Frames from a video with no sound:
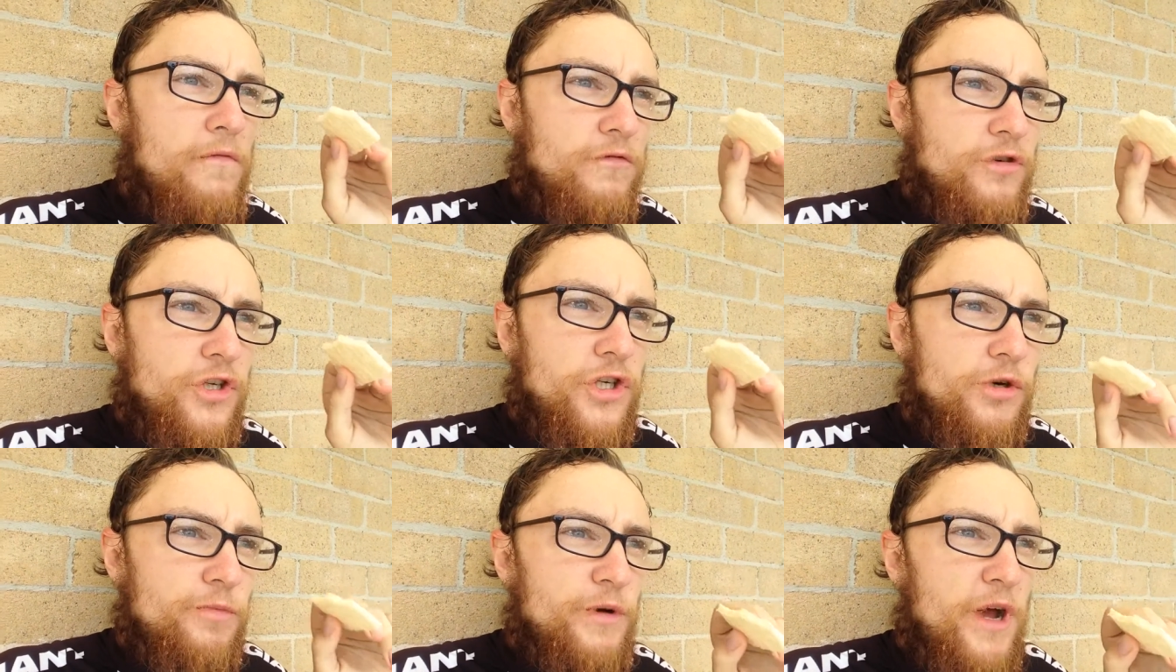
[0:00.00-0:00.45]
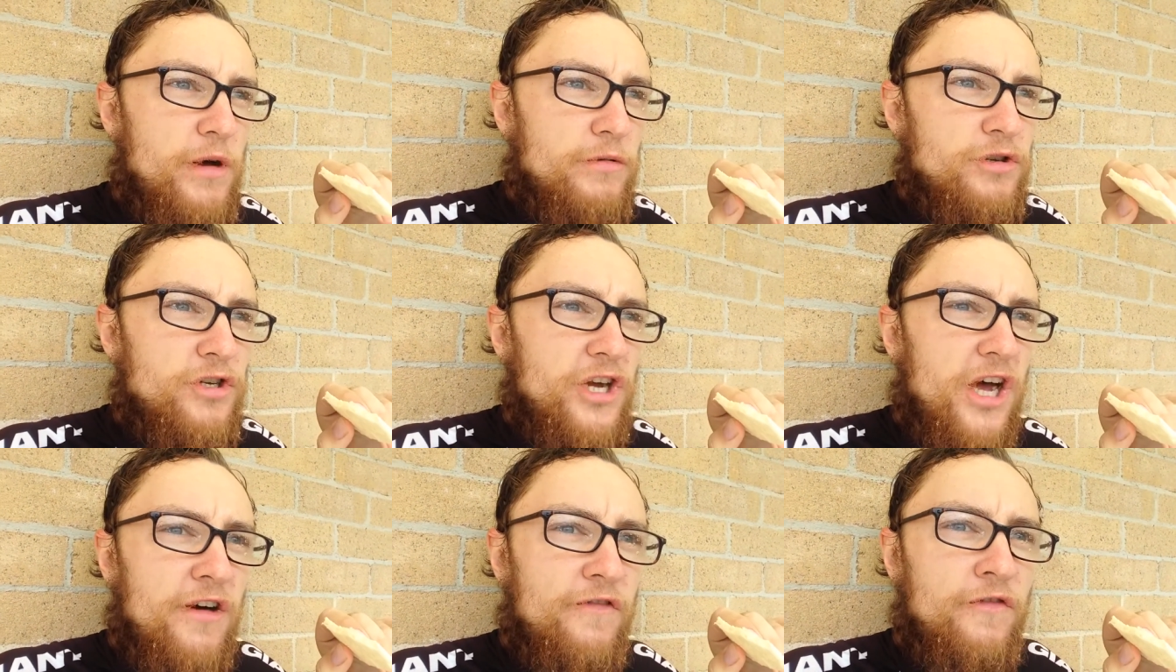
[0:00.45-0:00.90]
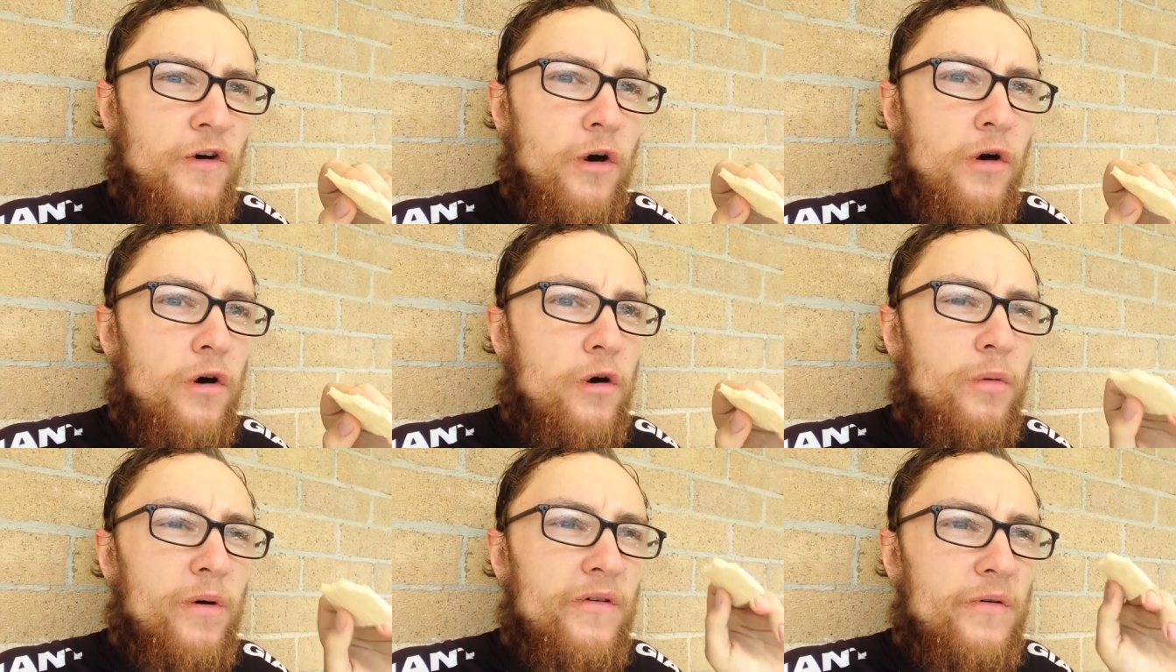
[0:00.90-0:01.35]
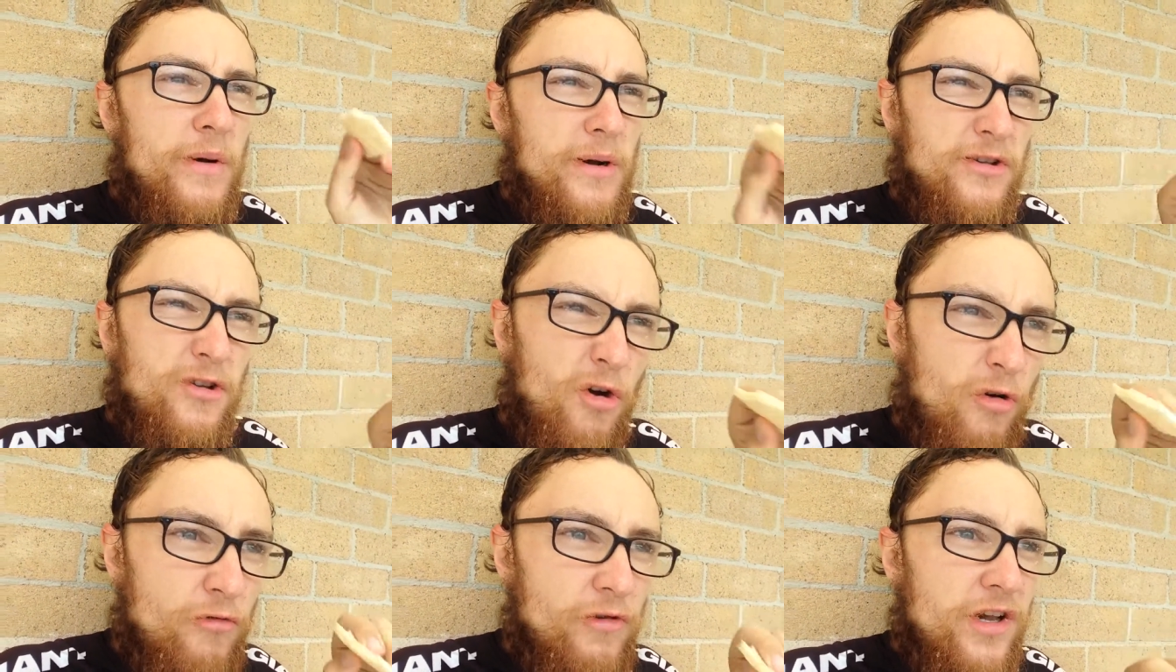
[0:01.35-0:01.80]
should be able to get a photo with him. I
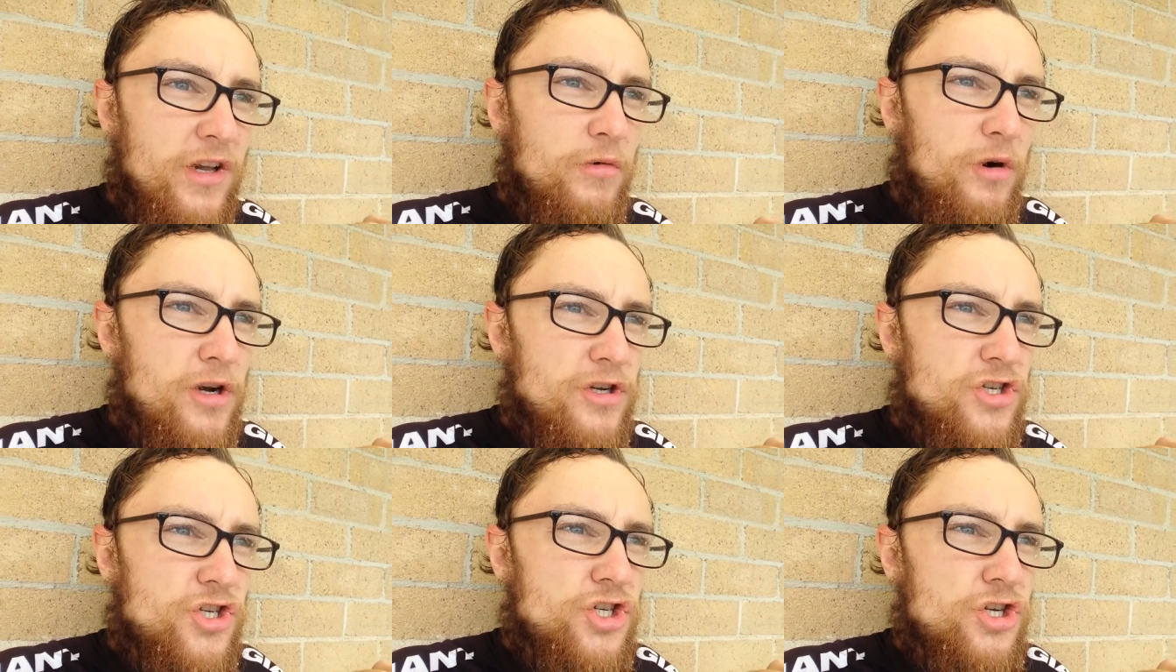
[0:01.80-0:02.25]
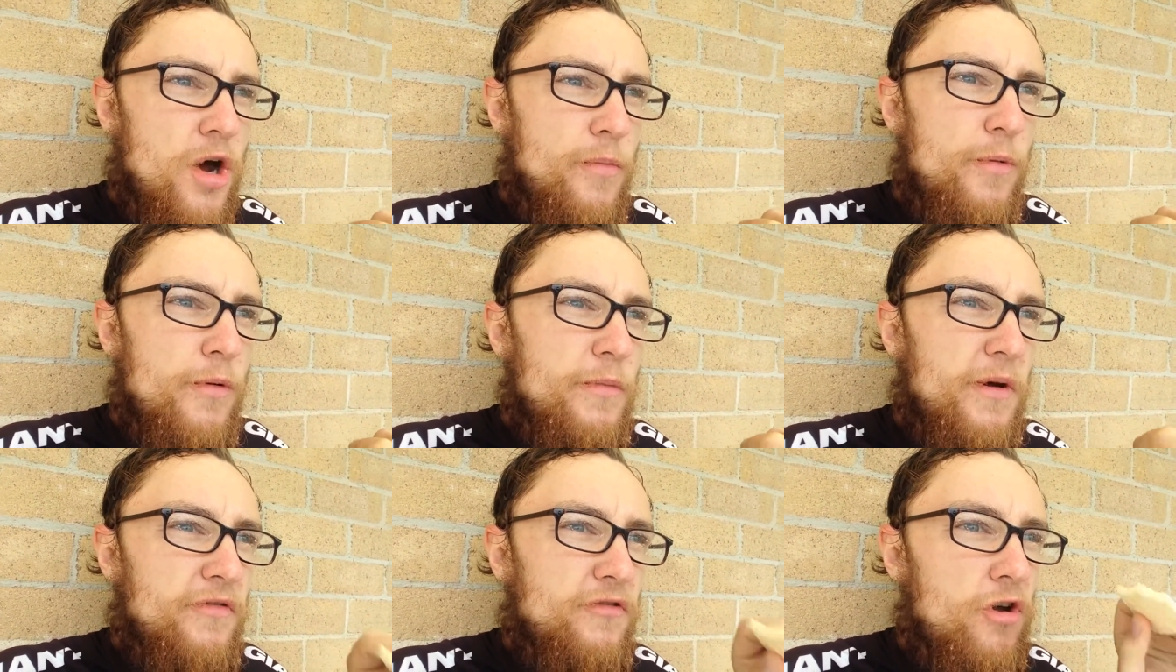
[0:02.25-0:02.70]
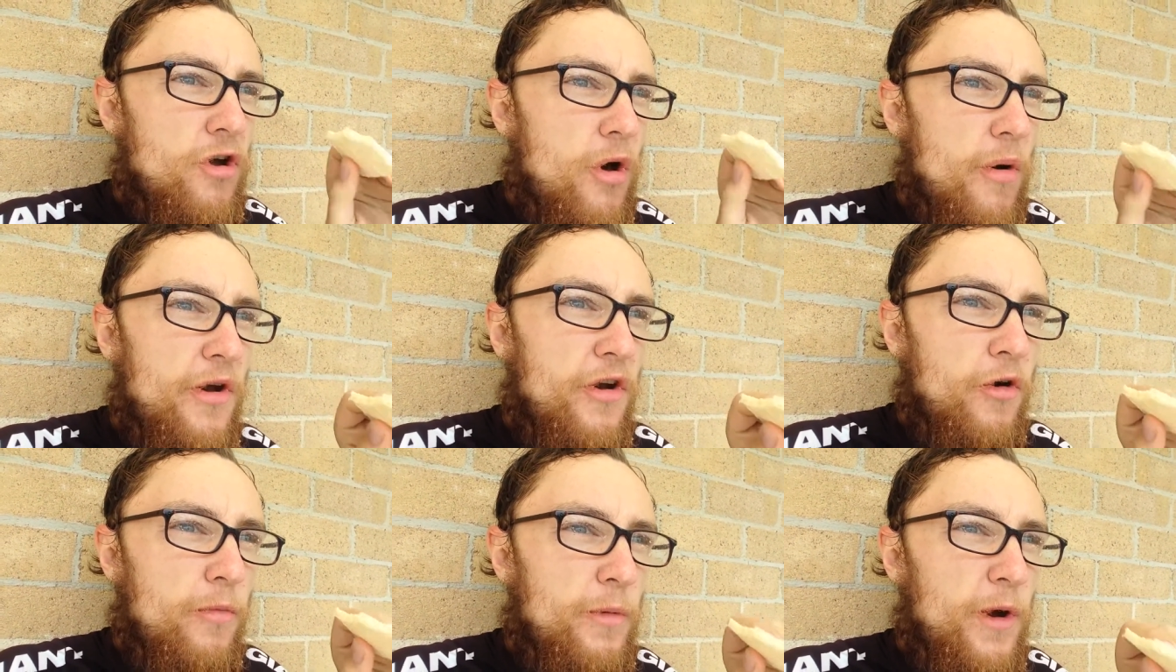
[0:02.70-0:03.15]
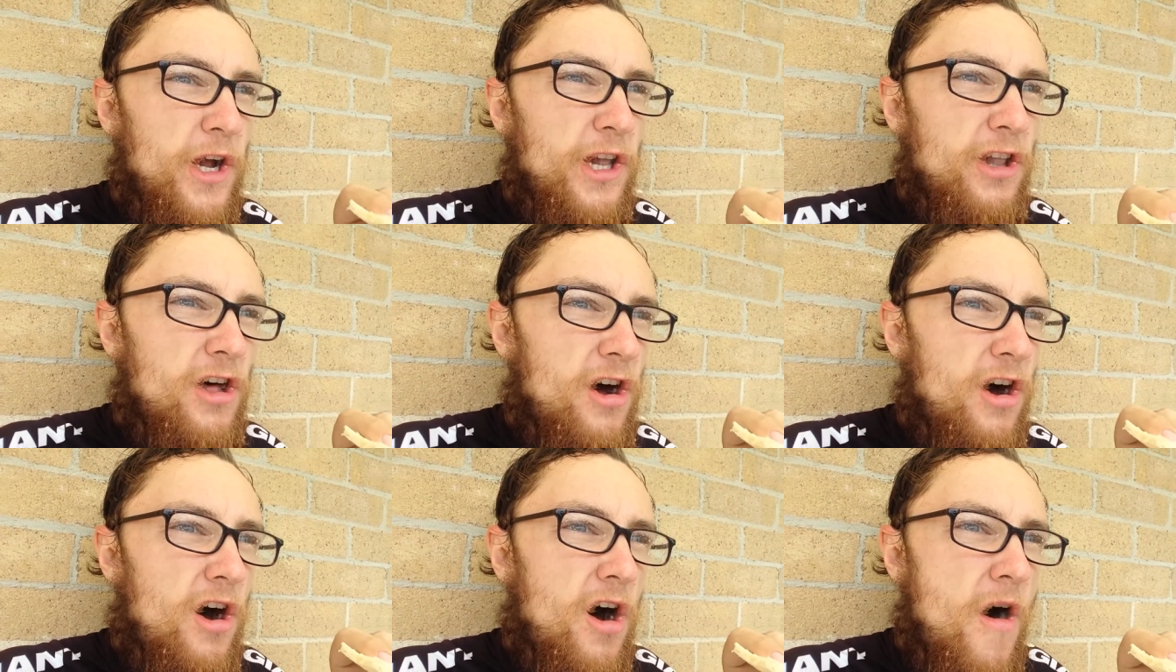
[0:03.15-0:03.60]
don't really want to stop him if they're going there,
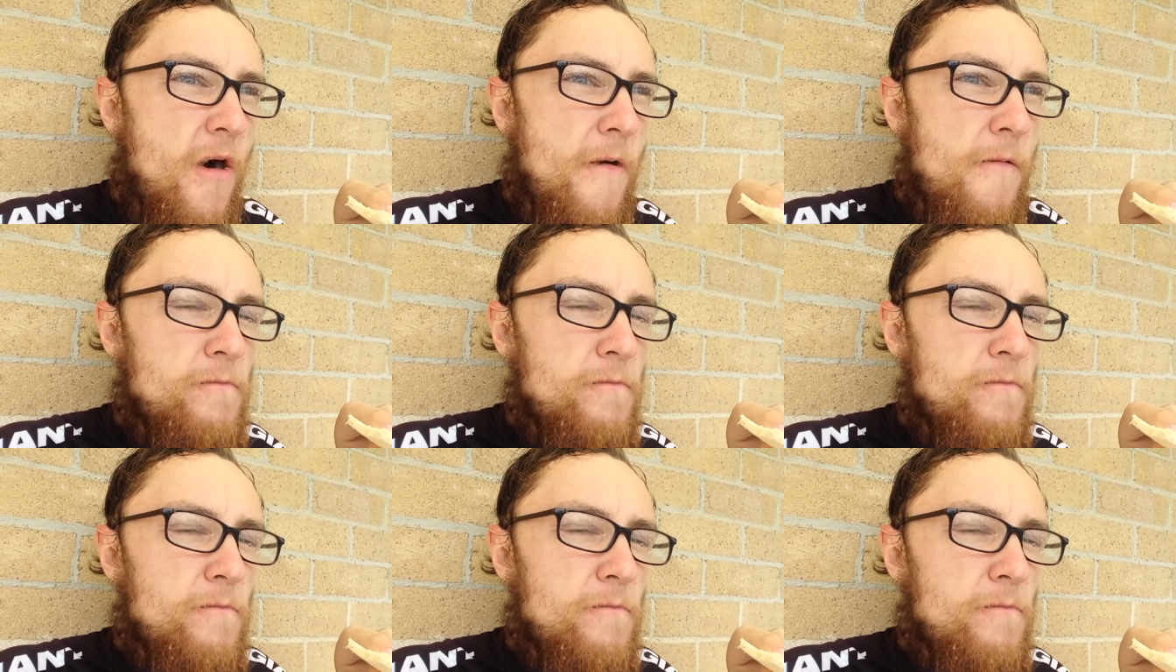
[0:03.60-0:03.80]
or,